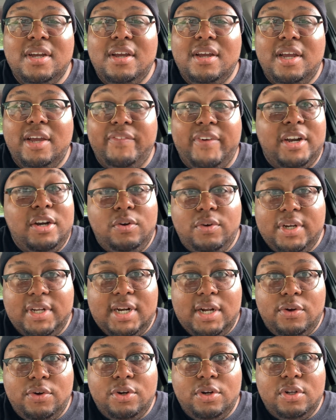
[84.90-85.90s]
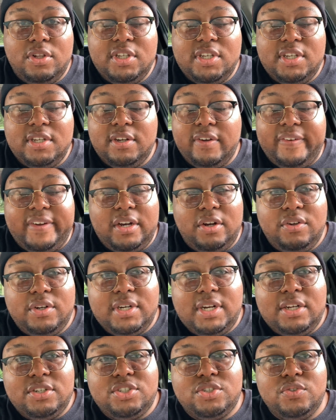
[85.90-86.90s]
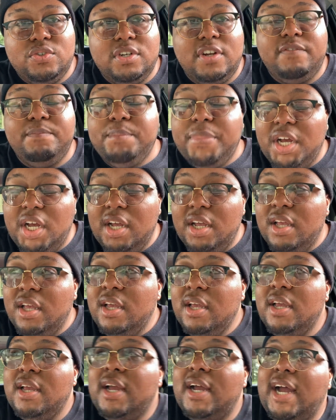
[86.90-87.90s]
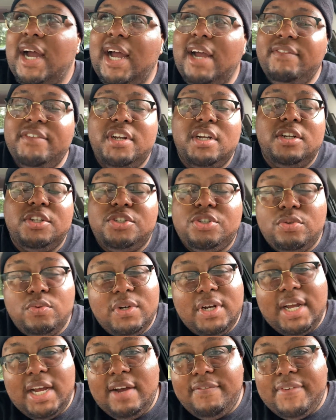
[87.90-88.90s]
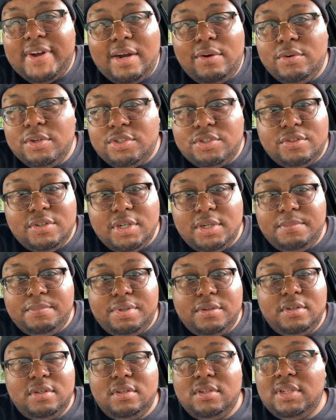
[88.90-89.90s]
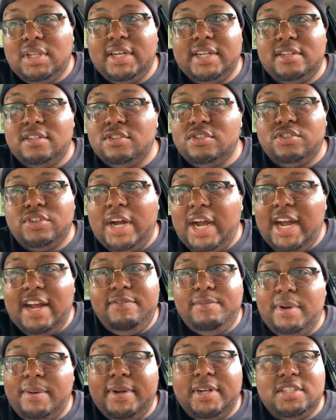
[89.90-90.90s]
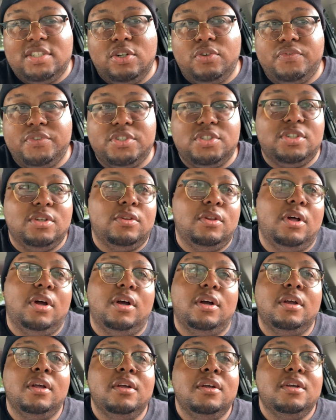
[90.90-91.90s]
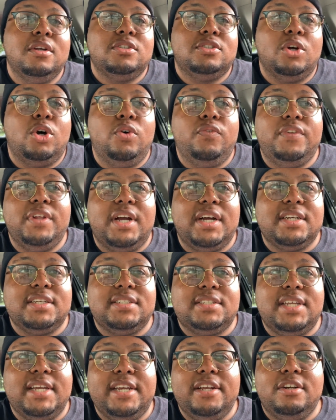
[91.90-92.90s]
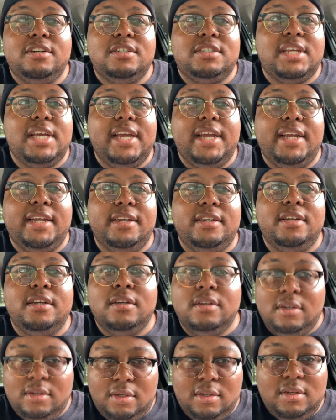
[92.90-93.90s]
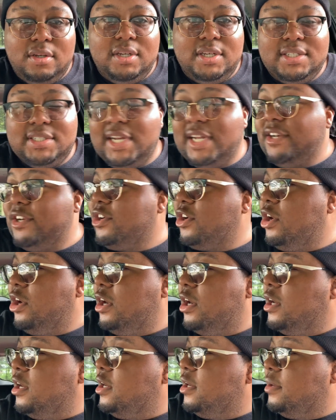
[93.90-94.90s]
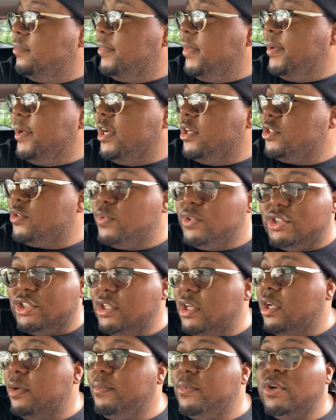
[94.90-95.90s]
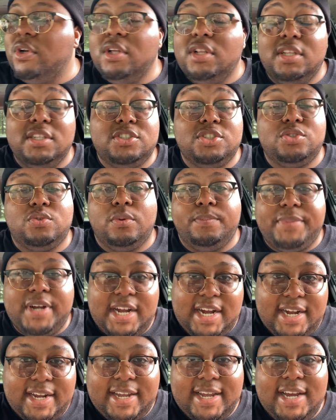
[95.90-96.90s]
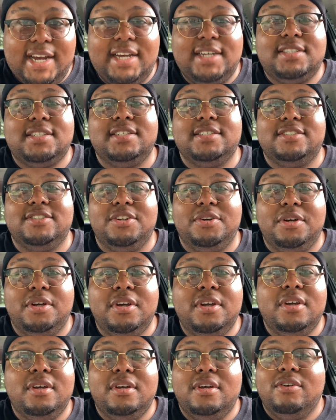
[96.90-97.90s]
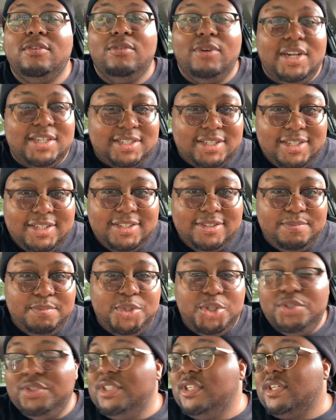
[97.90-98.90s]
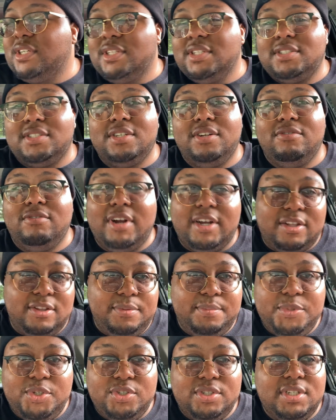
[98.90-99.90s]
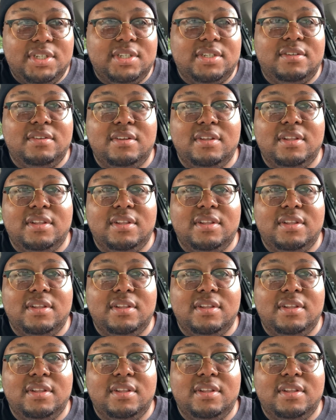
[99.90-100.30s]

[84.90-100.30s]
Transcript: if I don't get out early, if I don't get out soon enough. But I haven't done a two and a half hour trip, like drive by myself in so long. So hopefully I can stay entertained inside the car. Maybe I'll switch it up, listen to a podcast, listen to wrestling music, listen to regular music,